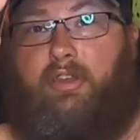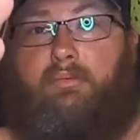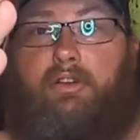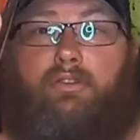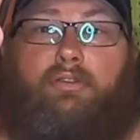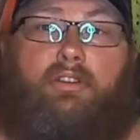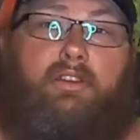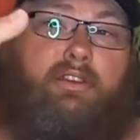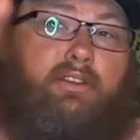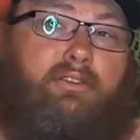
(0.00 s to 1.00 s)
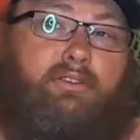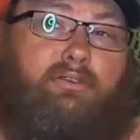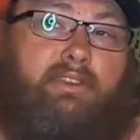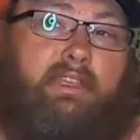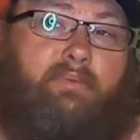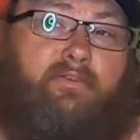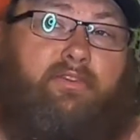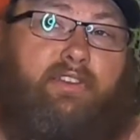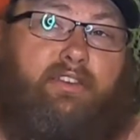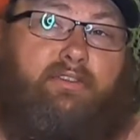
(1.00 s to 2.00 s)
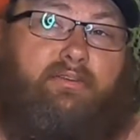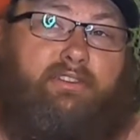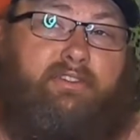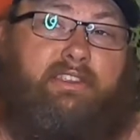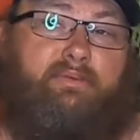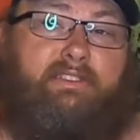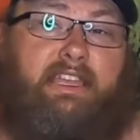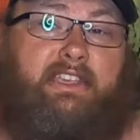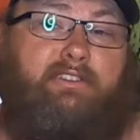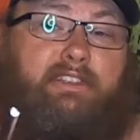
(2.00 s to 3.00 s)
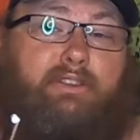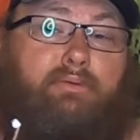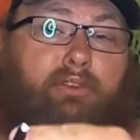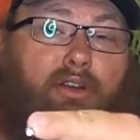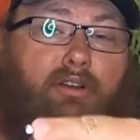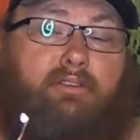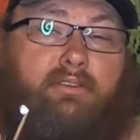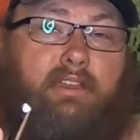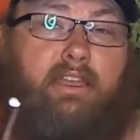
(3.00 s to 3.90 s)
your elbow to the tip of your finger. So this one's actually too long.